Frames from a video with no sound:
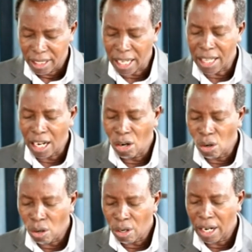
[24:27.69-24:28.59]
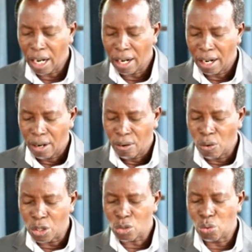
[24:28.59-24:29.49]
that the Lord
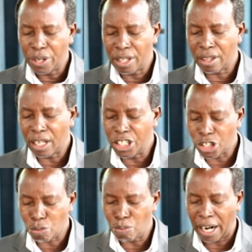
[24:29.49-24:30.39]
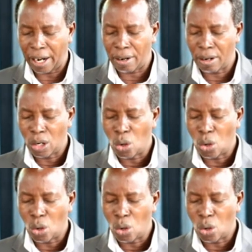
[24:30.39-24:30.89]
was with Ishmael,